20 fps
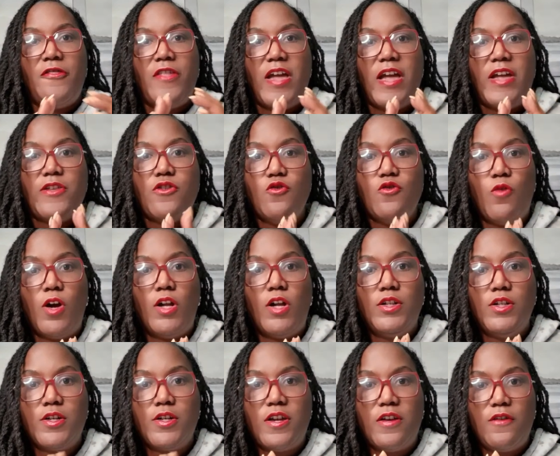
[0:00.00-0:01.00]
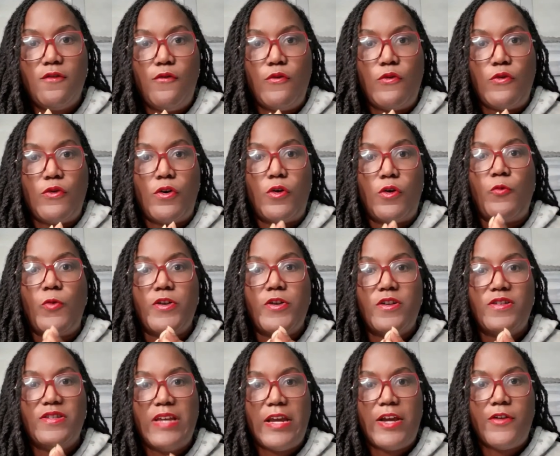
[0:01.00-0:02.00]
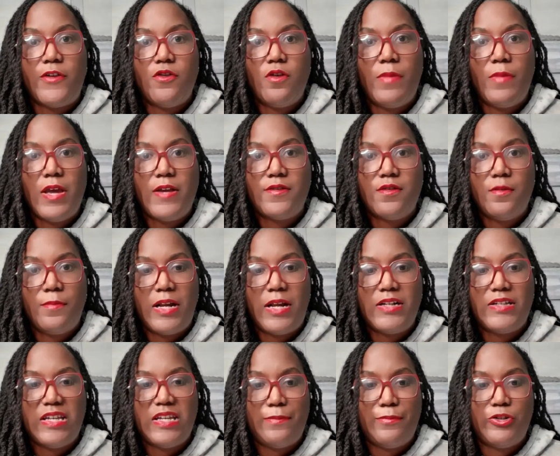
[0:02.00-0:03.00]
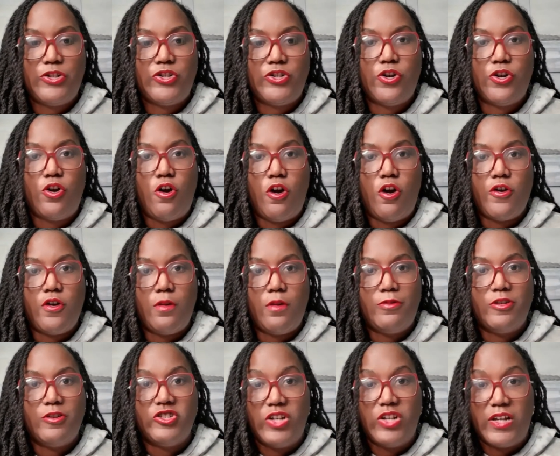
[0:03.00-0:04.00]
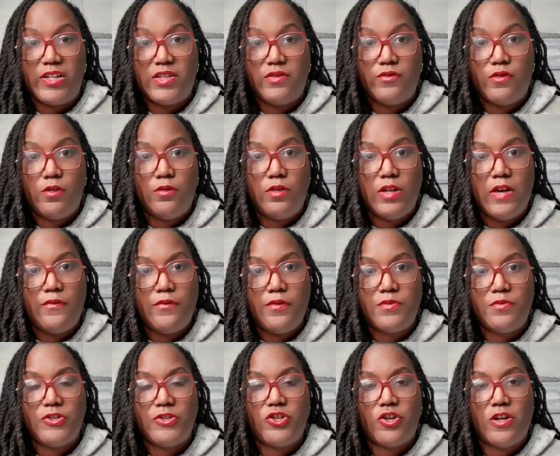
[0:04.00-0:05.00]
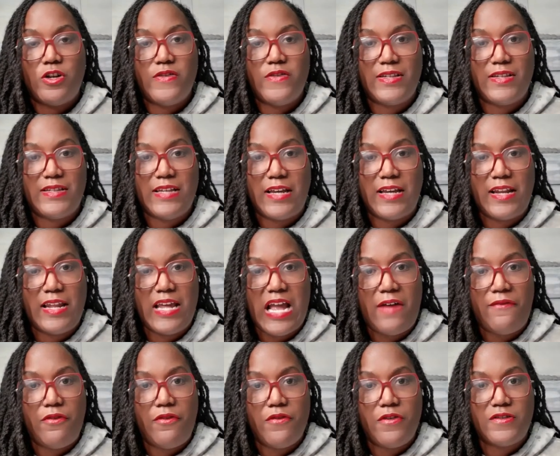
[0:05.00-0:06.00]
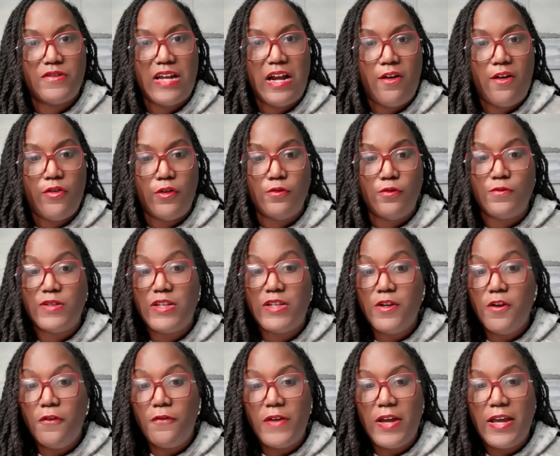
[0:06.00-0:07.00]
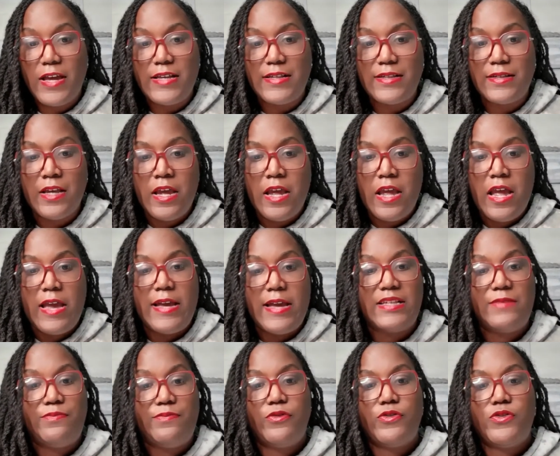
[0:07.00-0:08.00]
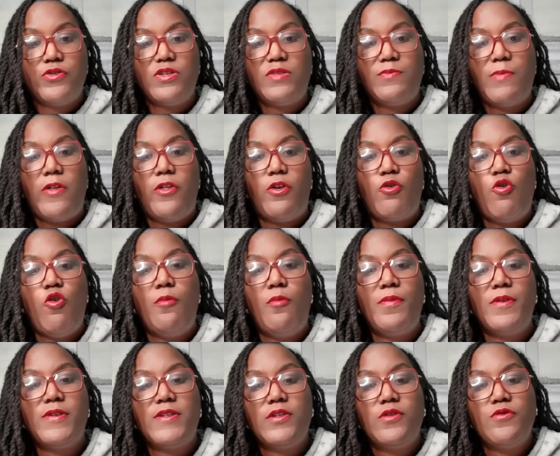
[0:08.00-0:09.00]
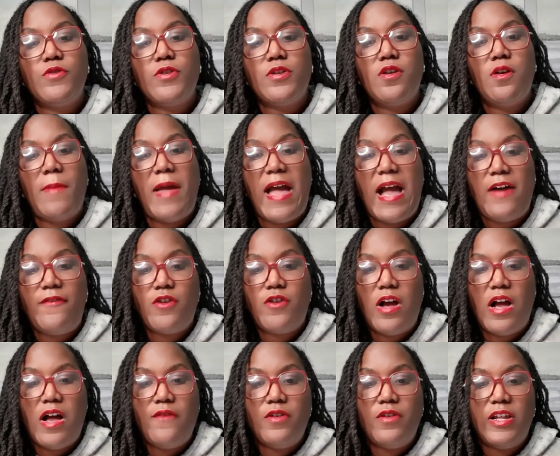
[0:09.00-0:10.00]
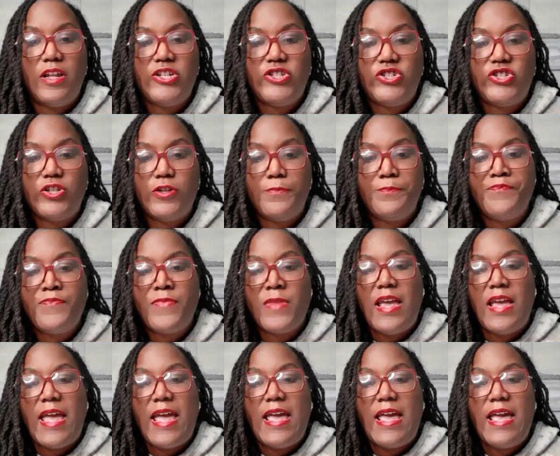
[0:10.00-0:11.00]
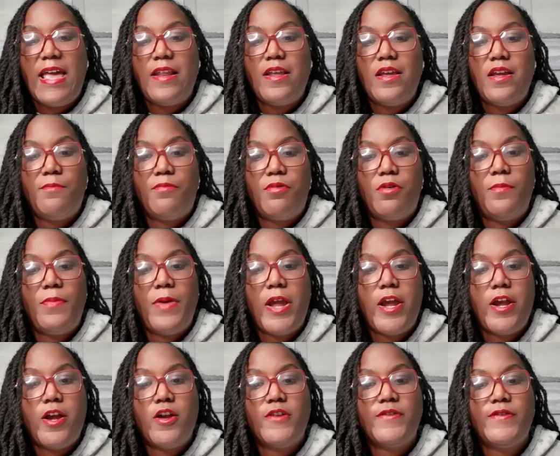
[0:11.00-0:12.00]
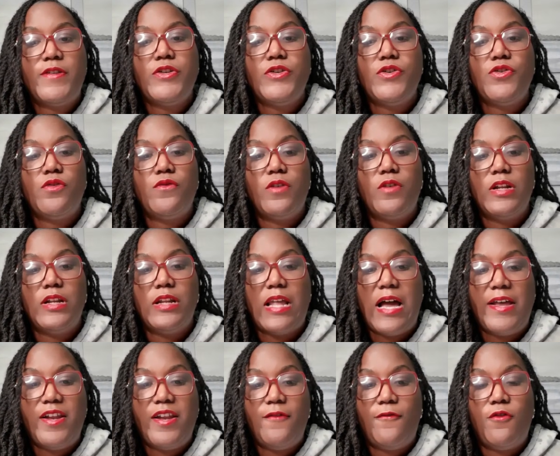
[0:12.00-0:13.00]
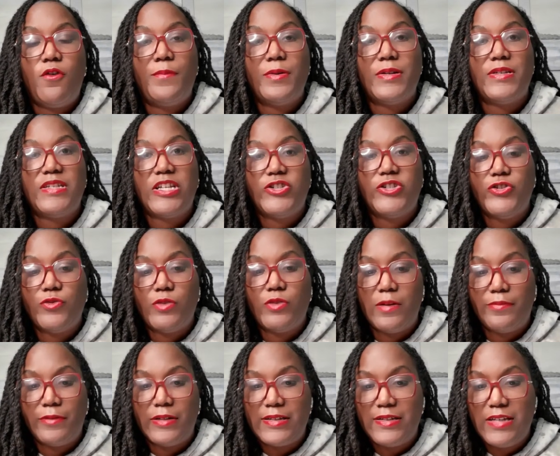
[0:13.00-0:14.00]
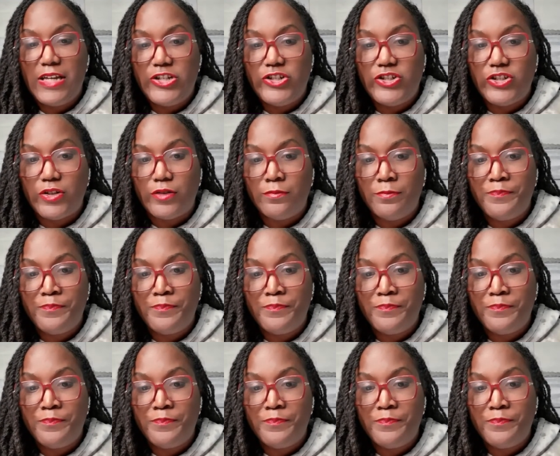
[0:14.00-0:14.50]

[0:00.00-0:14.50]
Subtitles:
you are looking for when you're taking your basal body temperature are your progesterone levels, which are in the second half of your cycle, the luteal phase. It's produced by the corpus luteum after ovulation, and it prepares the uterine lining for potential implantation.